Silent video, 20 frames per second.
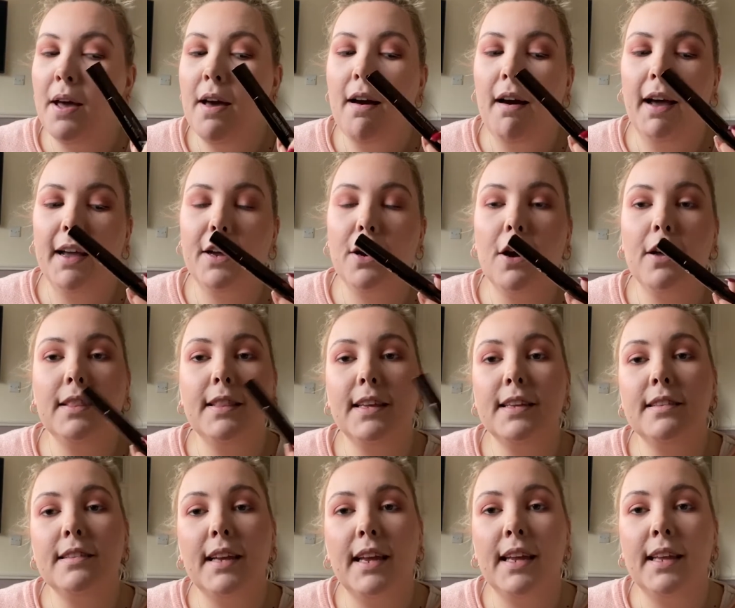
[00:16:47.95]
I got
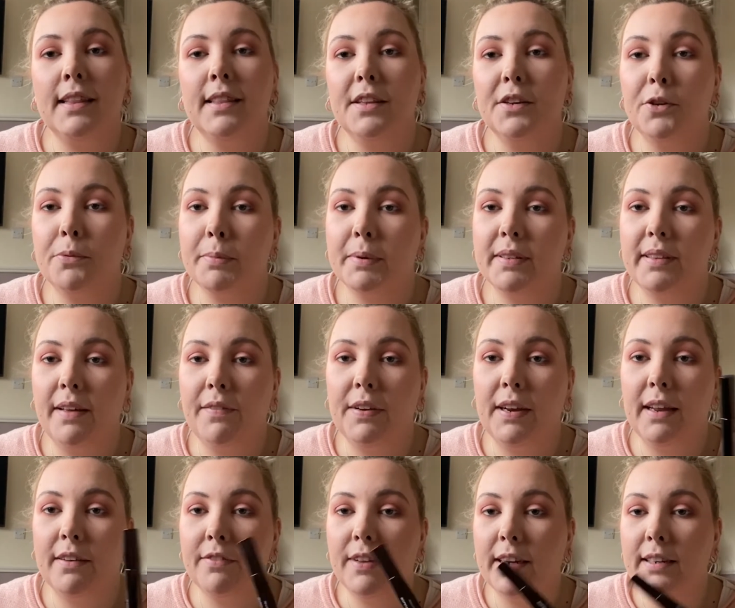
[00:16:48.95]
this in the number 7
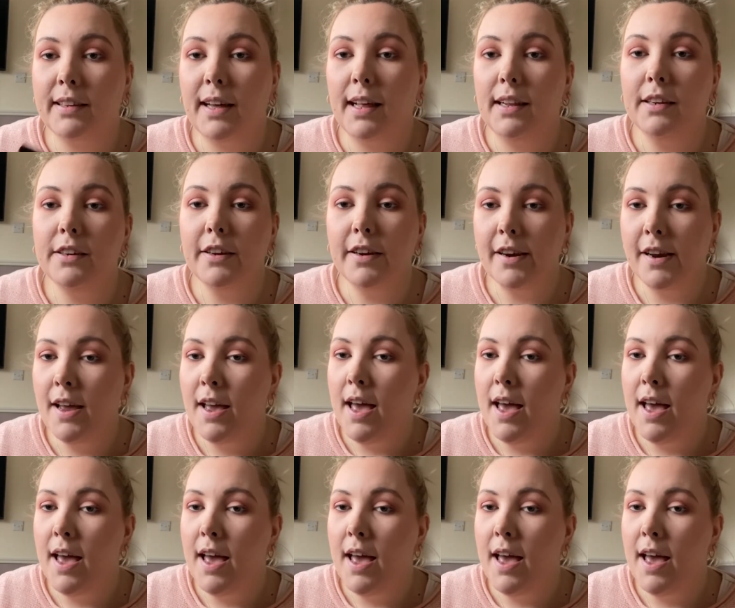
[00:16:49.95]
advent calendar